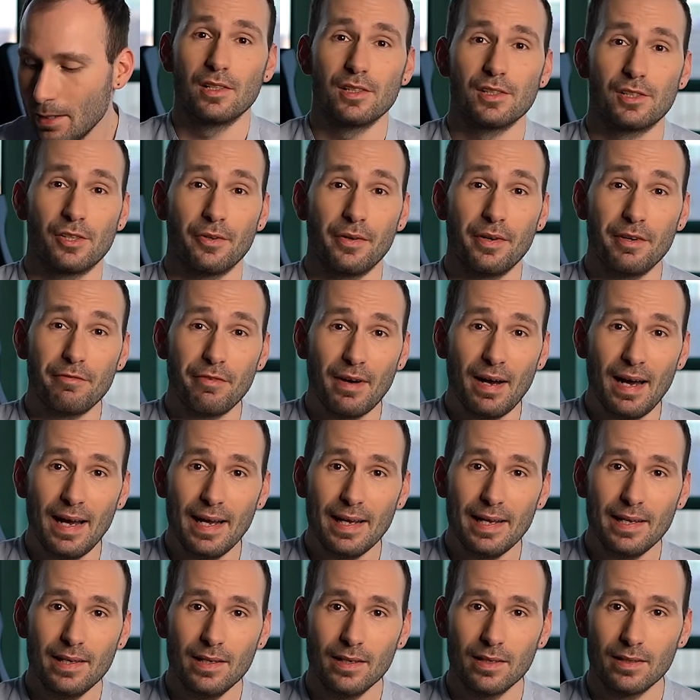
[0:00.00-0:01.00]
So if
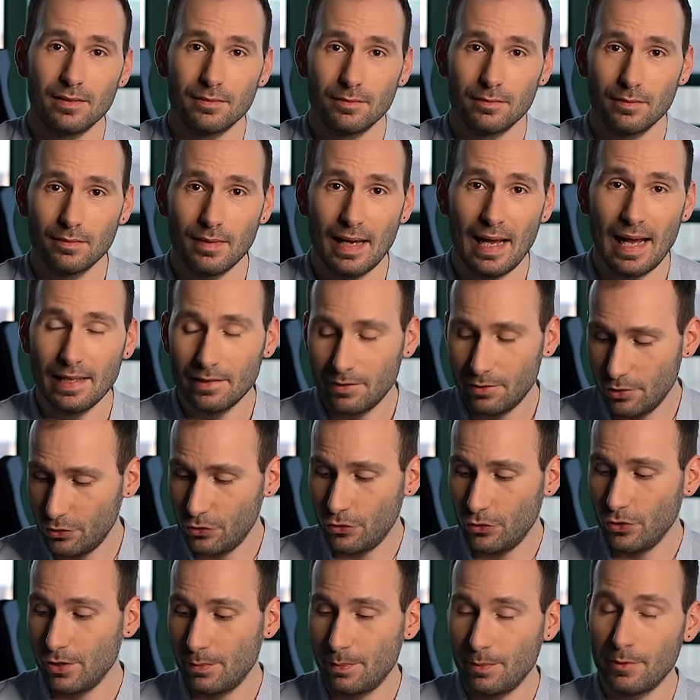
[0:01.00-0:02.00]
I had to
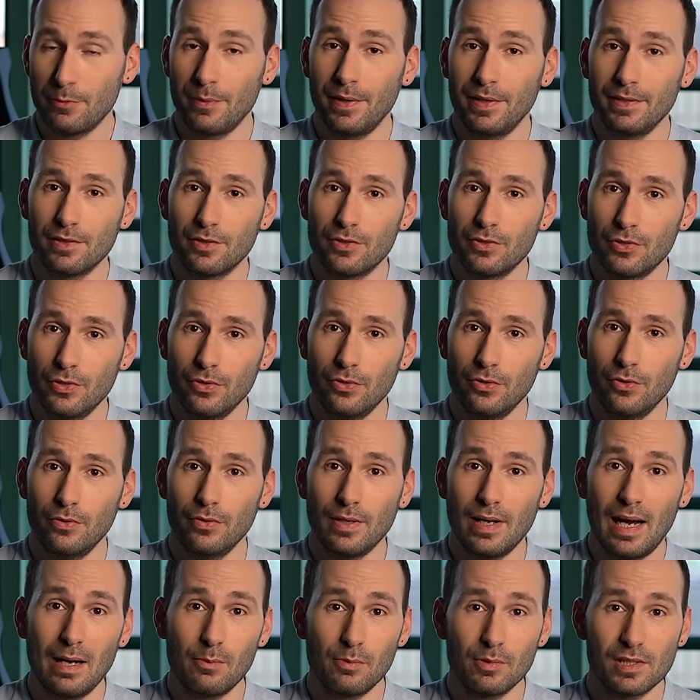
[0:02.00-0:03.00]
choose between the
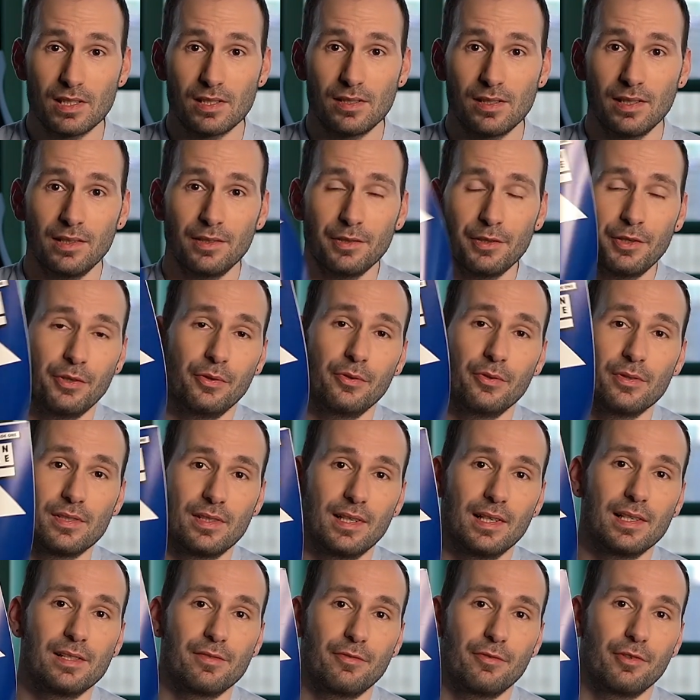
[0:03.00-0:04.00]
two, I would still use
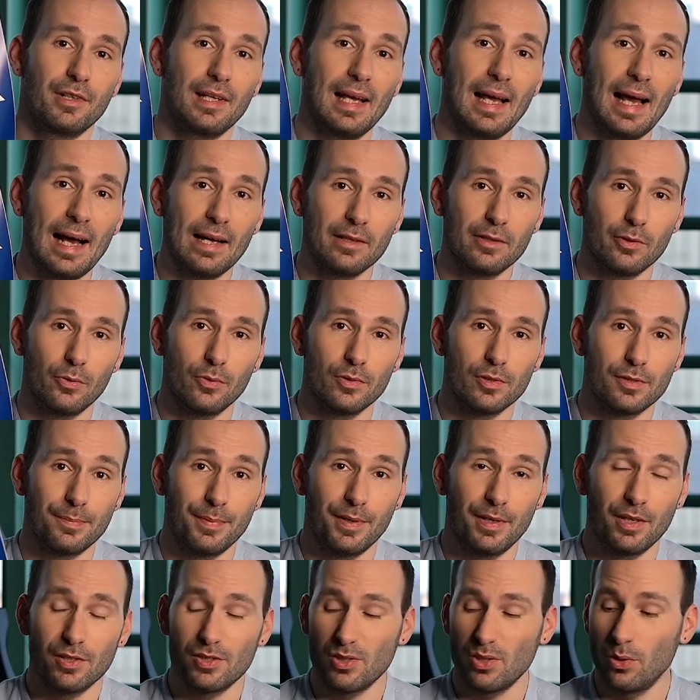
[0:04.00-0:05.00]
this for the adults,
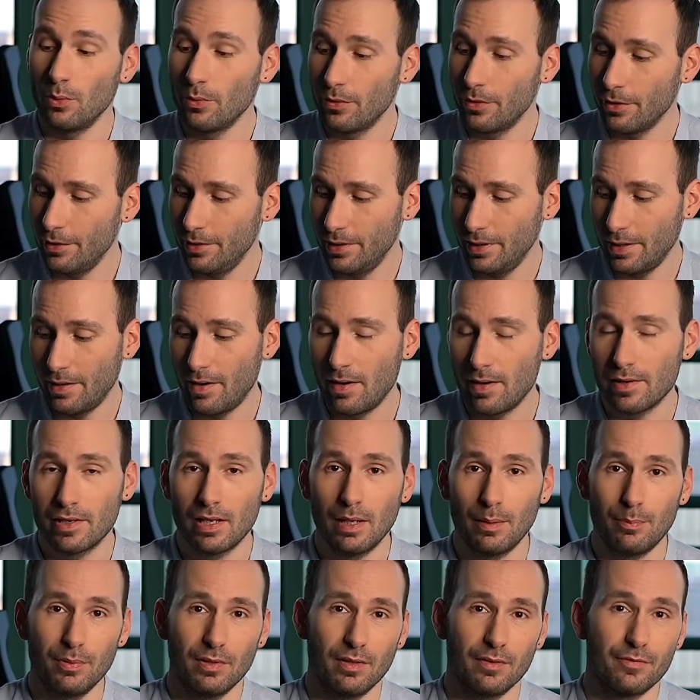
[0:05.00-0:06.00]
because although there are a
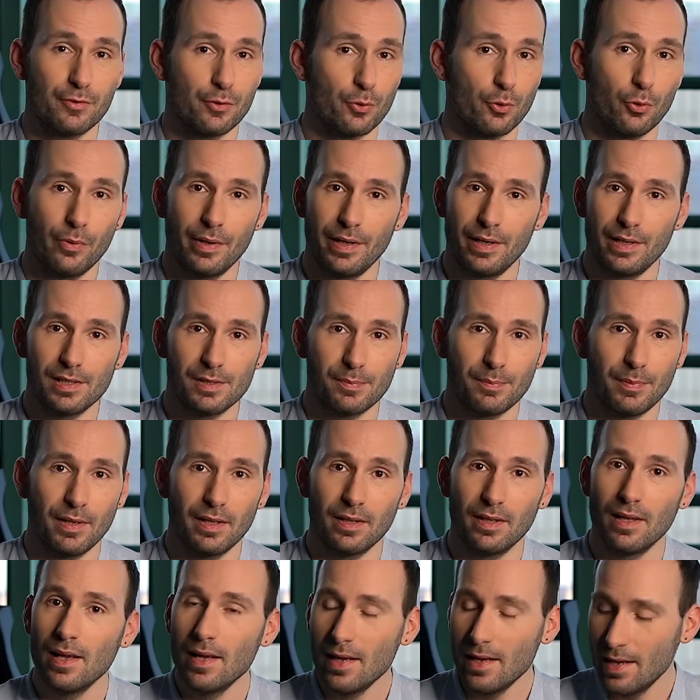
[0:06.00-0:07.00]
couple of drawings,
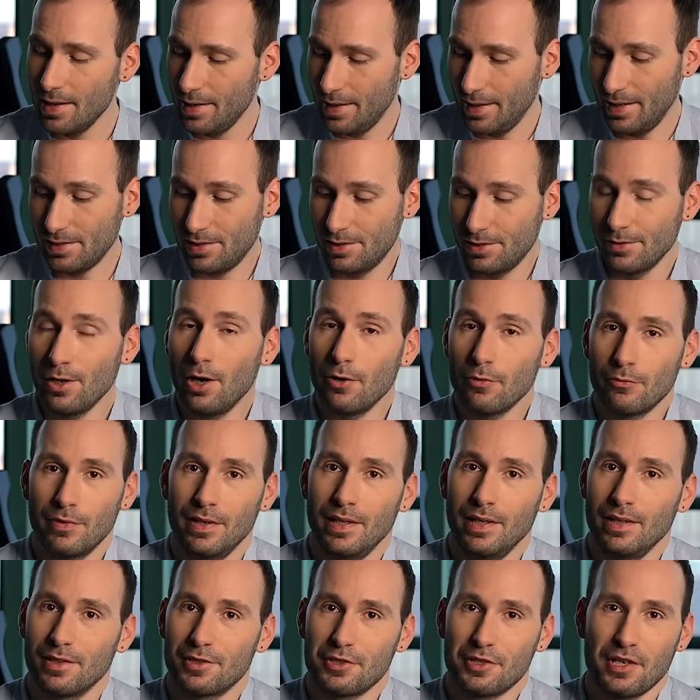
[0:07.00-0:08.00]
but it's not
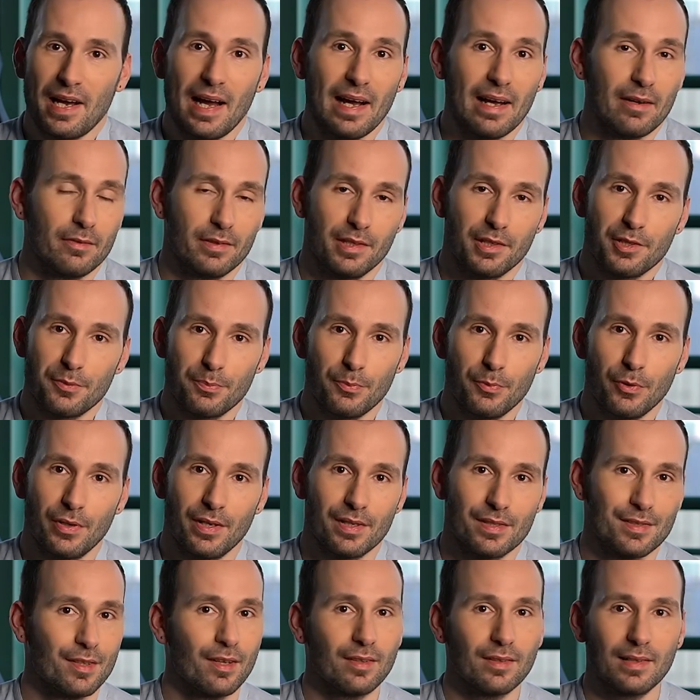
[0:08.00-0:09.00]
really a childish book.
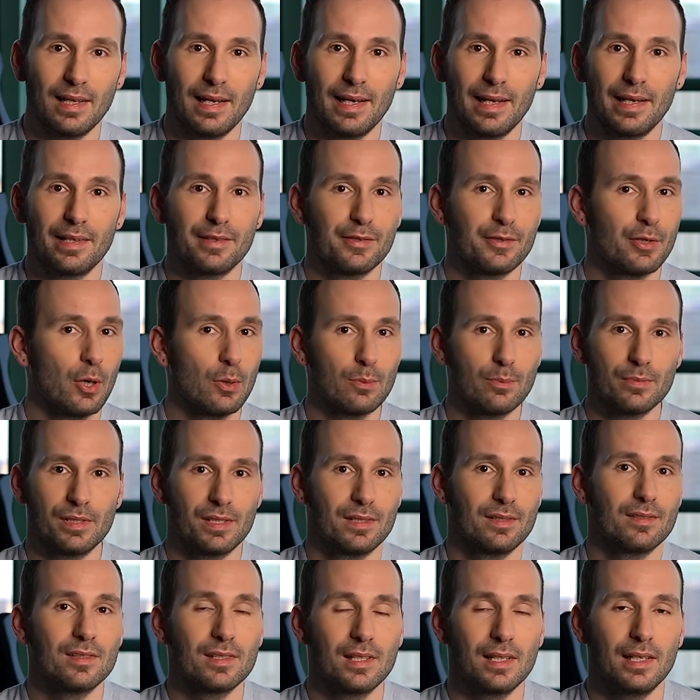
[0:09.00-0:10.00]
It's not like
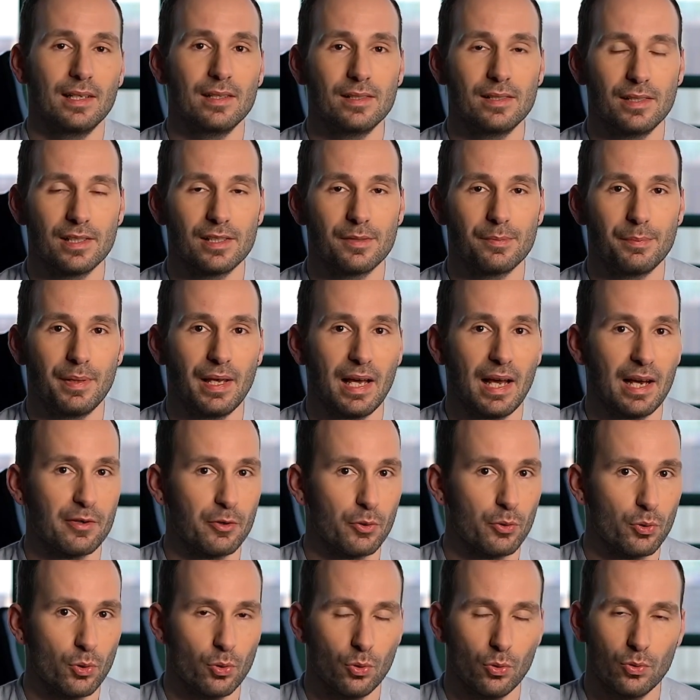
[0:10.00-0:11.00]
Thompson's Easiest
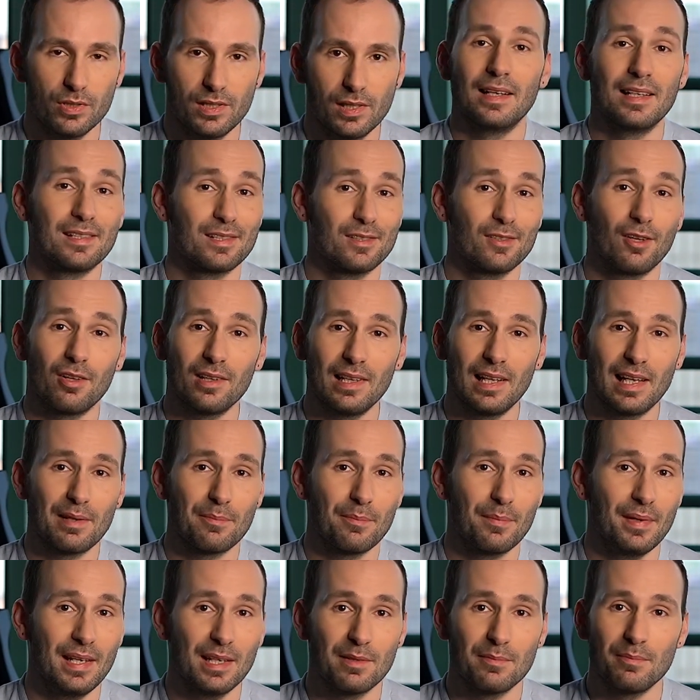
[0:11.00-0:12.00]
Piano Course. It's not like
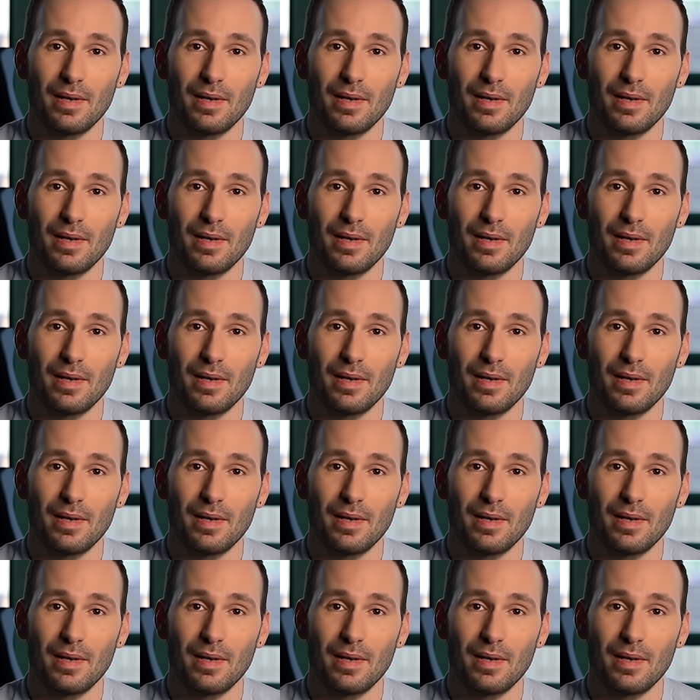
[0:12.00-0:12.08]
Me and